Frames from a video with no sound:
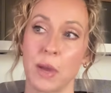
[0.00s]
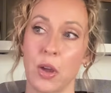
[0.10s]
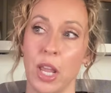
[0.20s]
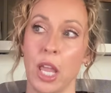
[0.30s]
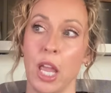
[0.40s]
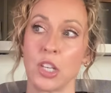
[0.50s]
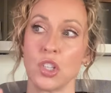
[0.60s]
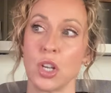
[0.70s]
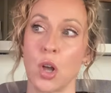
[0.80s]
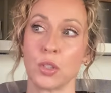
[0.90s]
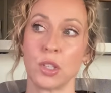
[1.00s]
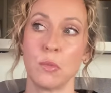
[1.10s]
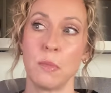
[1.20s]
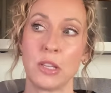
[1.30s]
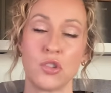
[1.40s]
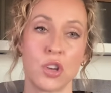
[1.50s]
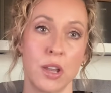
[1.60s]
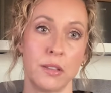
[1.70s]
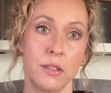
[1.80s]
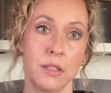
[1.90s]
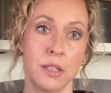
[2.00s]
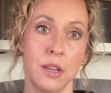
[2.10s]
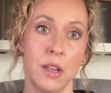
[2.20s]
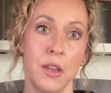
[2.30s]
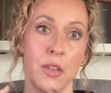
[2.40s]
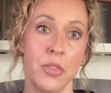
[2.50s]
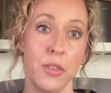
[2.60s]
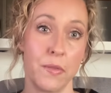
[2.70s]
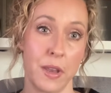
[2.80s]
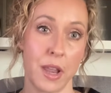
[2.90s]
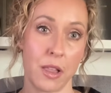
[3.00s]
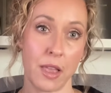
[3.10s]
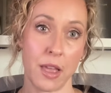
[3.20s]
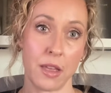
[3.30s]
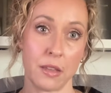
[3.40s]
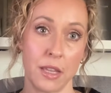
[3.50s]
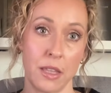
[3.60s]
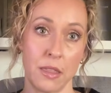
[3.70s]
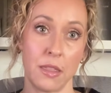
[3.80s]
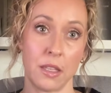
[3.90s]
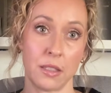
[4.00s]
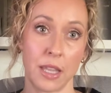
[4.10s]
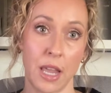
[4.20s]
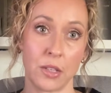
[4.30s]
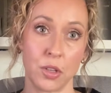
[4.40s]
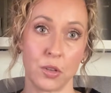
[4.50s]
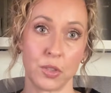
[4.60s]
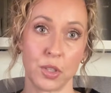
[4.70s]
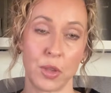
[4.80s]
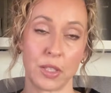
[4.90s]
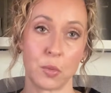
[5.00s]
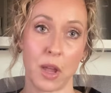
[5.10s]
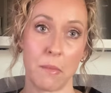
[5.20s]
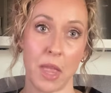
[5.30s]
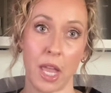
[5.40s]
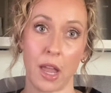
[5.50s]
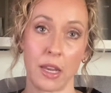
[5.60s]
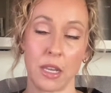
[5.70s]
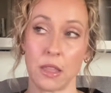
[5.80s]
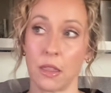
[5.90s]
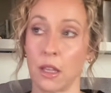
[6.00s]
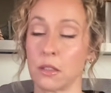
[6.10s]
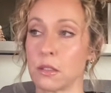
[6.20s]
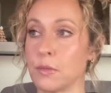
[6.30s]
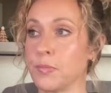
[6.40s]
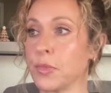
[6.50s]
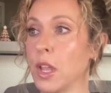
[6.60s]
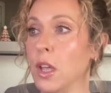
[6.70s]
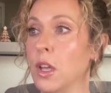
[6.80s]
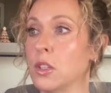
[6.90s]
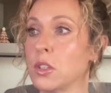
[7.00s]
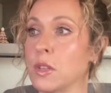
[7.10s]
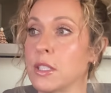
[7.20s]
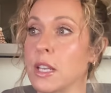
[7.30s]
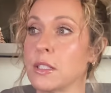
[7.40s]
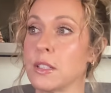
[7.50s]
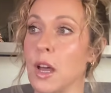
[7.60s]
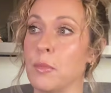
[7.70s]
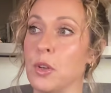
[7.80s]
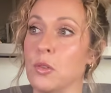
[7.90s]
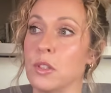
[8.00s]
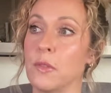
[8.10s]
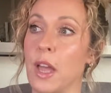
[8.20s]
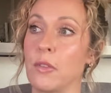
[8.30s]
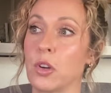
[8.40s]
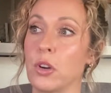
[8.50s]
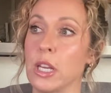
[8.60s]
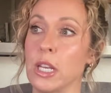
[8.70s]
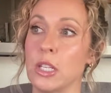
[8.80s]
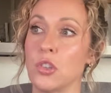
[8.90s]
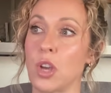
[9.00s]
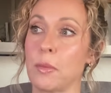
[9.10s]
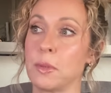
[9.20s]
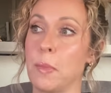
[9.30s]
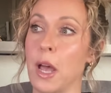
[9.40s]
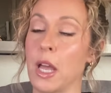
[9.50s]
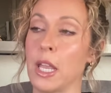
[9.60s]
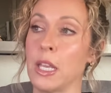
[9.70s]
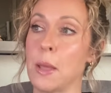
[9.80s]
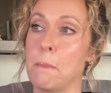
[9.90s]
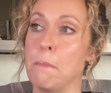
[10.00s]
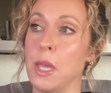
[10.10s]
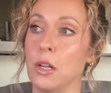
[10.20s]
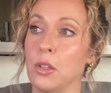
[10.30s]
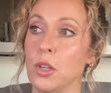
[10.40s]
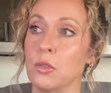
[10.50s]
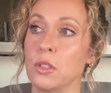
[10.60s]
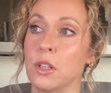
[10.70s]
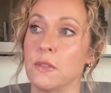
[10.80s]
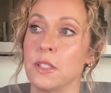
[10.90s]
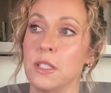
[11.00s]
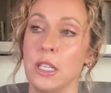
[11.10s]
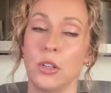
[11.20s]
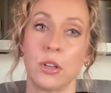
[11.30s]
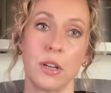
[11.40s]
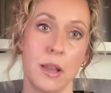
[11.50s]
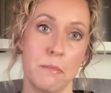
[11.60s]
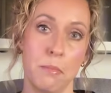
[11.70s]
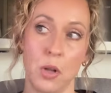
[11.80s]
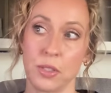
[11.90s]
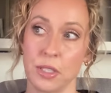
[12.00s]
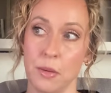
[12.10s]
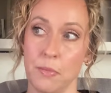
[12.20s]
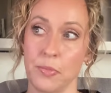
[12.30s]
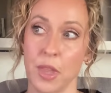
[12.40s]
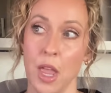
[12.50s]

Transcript: about it. And she also mentioned the vanilla in this candle. So that's why I'm like, I need this. So this has top notes of evergreen and chopped pine, middle notes of cedar and balsam,